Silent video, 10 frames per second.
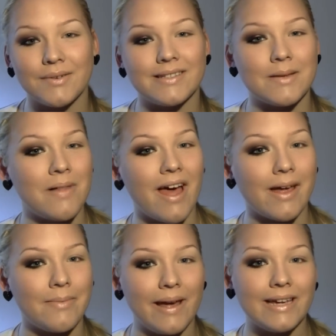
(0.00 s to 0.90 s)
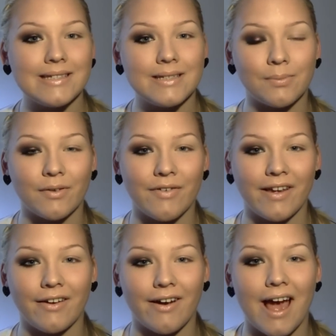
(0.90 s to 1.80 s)
to do is apply a base to
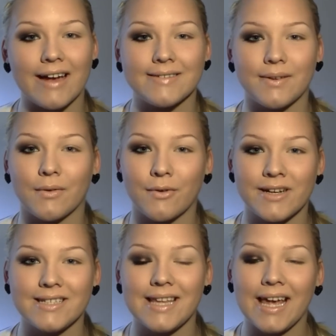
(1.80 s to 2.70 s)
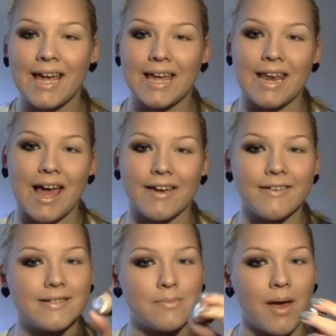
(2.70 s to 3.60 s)
prevent your eyes from creasing and I
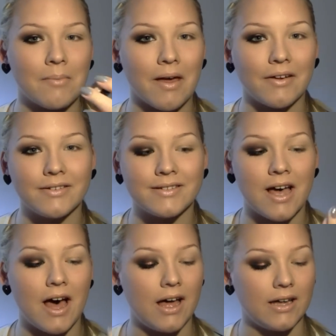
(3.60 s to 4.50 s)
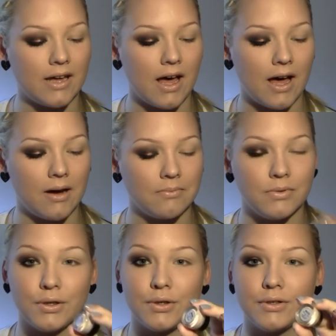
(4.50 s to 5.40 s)
use my Michael Todd
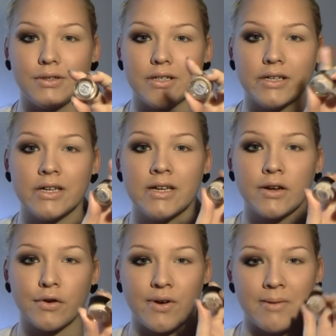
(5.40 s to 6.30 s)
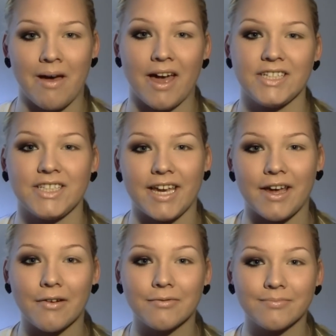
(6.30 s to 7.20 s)
um, Nude Cream
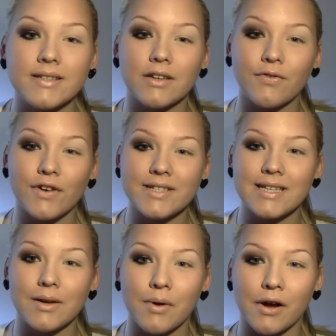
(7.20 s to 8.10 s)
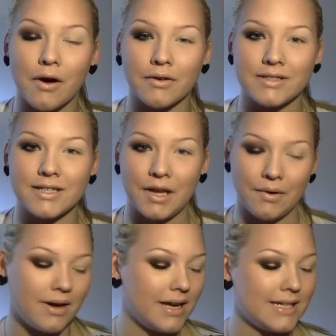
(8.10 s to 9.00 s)
Eyeshadow. So the first thing we're going to
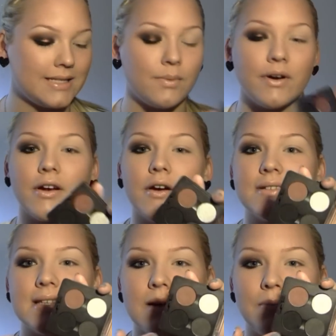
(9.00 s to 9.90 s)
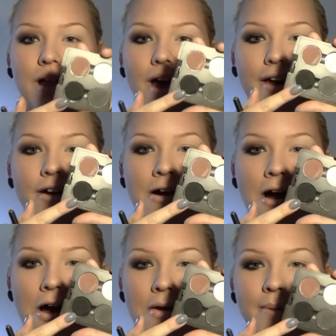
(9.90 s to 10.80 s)
do is we're going to apply
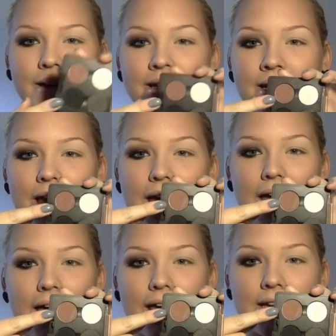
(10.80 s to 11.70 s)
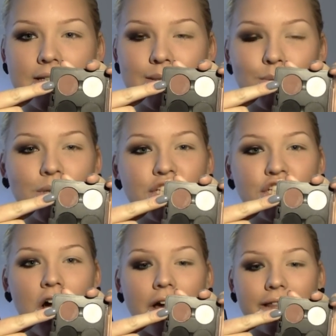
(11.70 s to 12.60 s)
Carbon and Swiss
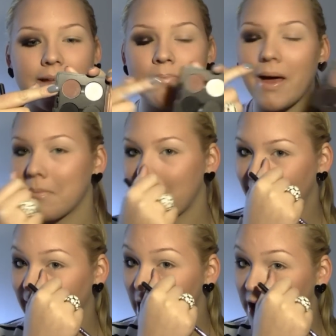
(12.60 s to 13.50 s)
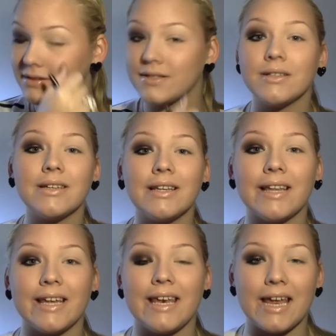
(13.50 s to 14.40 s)
Chocolate by MAC onto
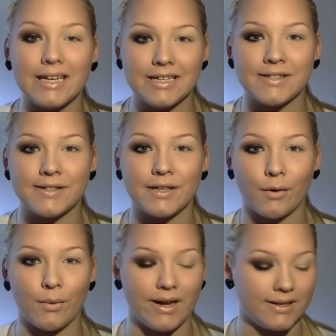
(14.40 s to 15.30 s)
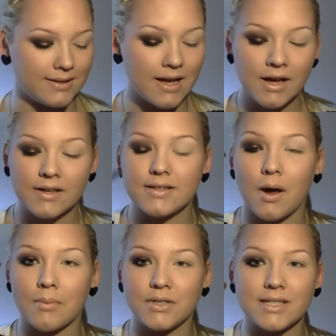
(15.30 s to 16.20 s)
lid and into the crease.
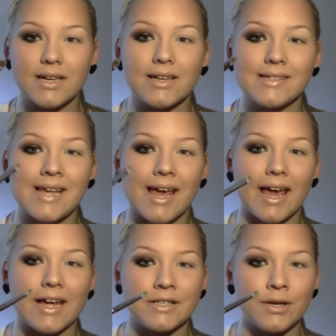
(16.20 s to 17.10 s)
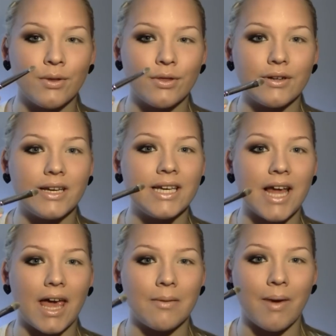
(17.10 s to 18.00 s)
So I'm just going to take a
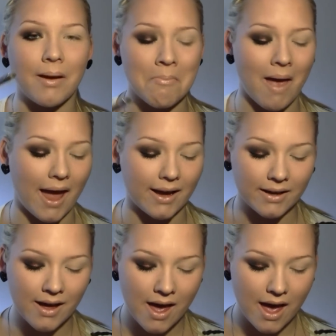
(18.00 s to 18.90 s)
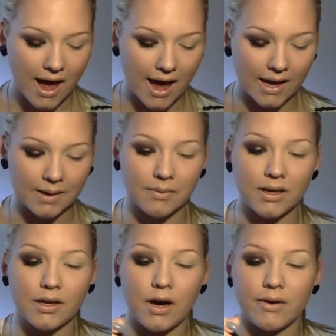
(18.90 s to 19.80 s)
239 by MAC and I'm
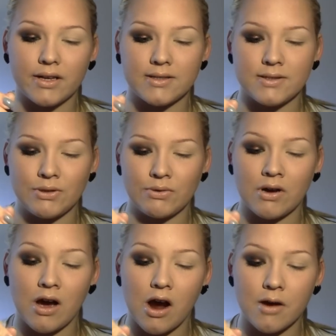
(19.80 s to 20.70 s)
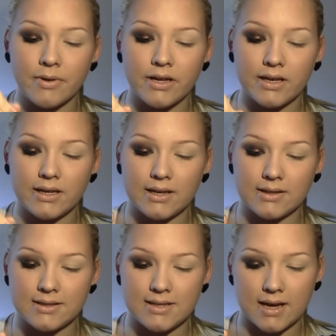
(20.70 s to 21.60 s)
going to go into carbon and
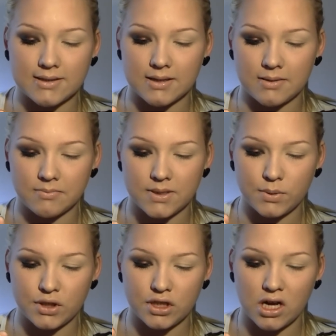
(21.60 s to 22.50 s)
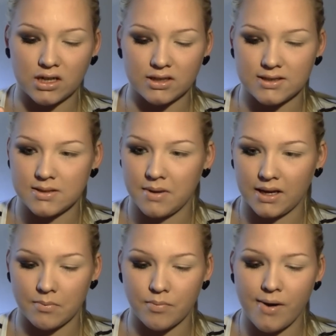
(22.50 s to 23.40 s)
then take some Swiss chocolate to
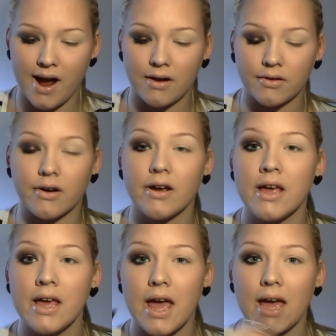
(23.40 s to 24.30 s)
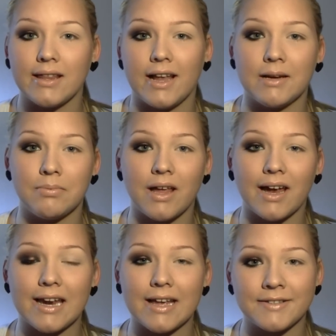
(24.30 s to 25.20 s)
make it browner and then
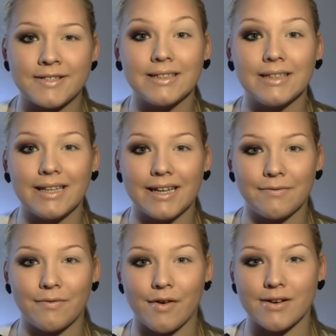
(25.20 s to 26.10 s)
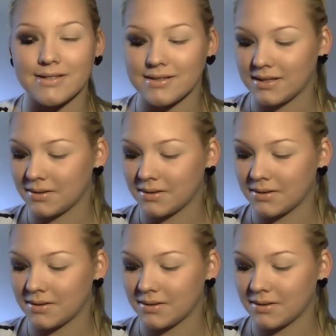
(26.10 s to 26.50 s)
apply that to the lid first.